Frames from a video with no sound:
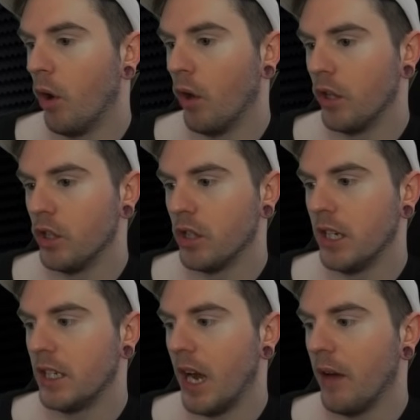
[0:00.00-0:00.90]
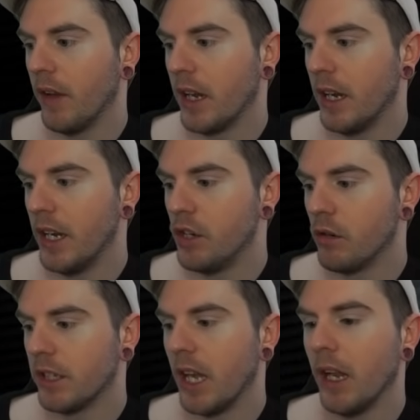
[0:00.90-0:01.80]
or you just need to have like a niche
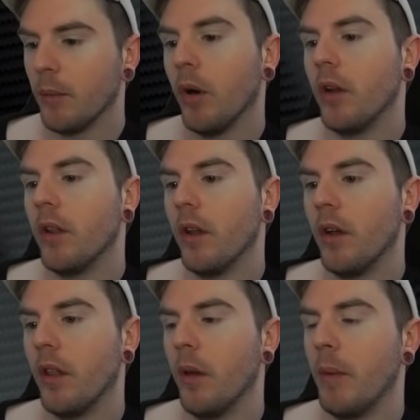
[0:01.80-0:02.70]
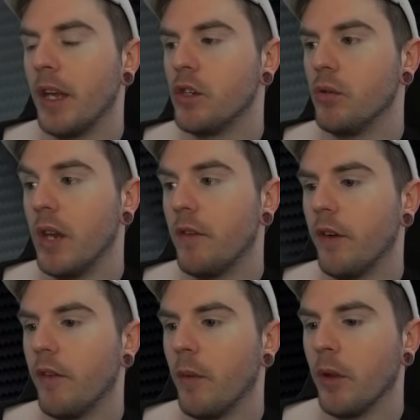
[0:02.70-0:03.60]
or a selling point that makes you
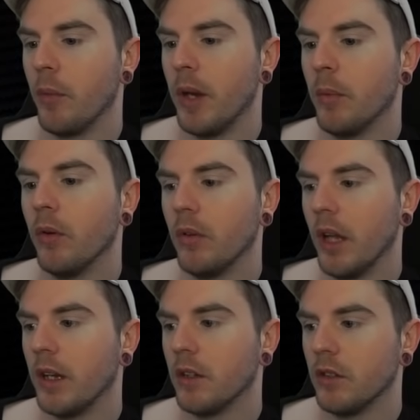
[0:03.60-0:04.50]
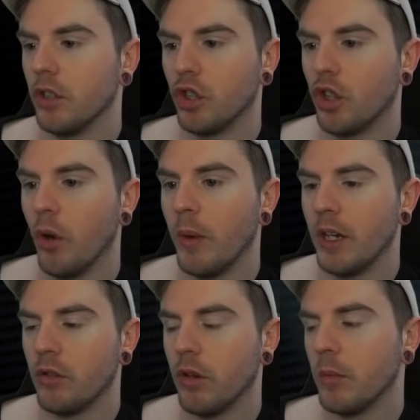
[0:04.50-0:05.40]
different from other people, like, because there's so
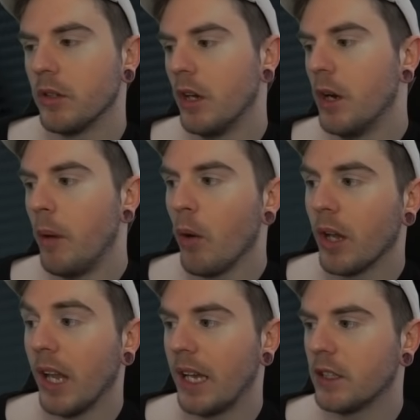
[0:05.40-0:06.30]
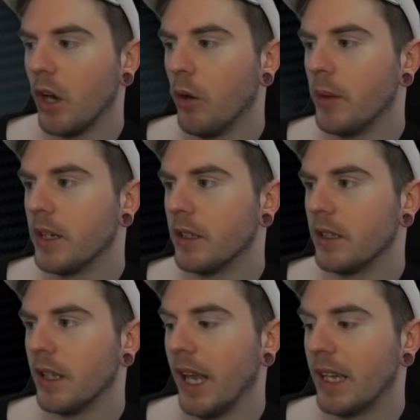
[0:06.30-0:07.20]
many streamers. Poker less so because
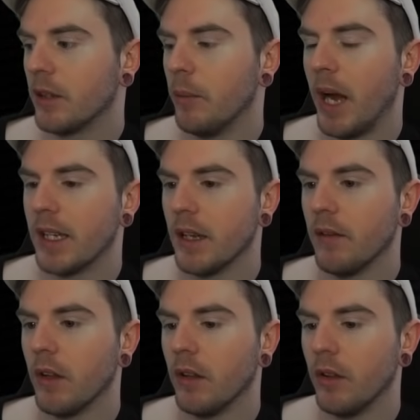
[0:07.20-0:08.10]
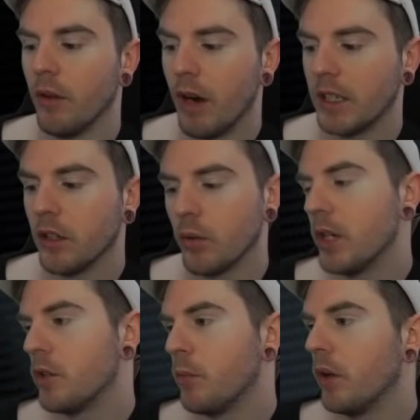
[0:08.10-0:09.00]
it's less competitive than the rest of
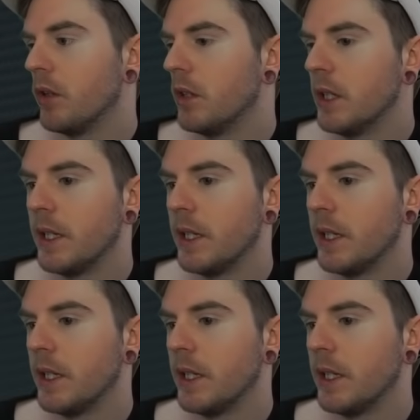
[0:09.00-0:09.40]
Twitch, but